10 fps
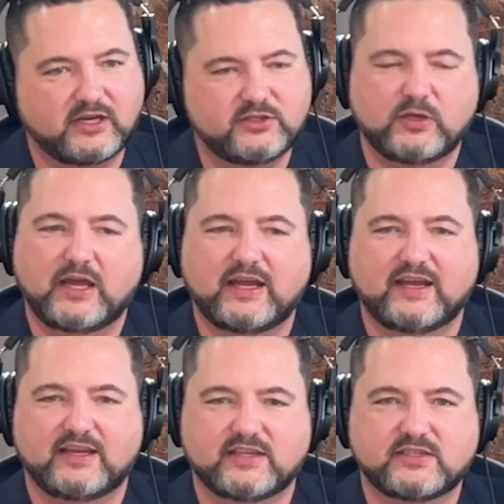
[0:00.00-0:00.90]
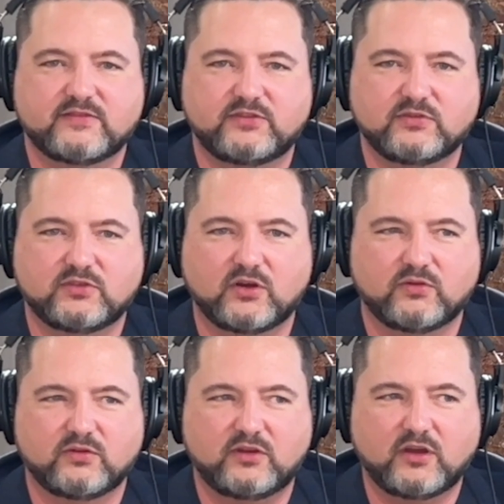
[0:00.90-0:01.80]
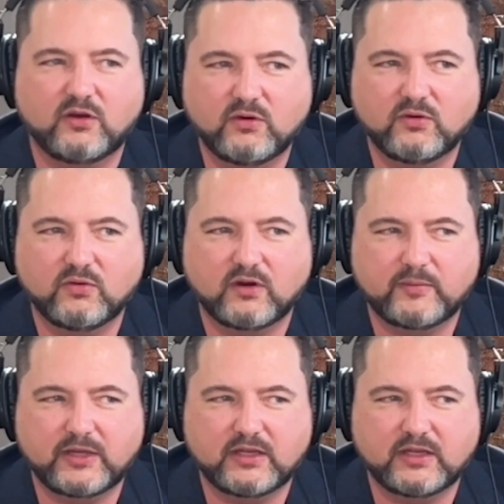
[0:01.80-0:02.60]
And I guess if you don't know,